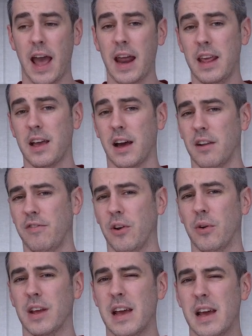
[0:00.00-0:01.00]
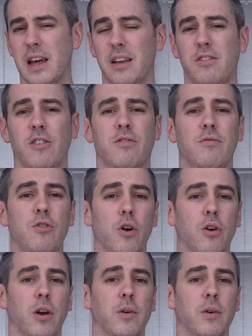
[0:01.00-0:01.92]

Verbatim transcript: any color fluid, it's just not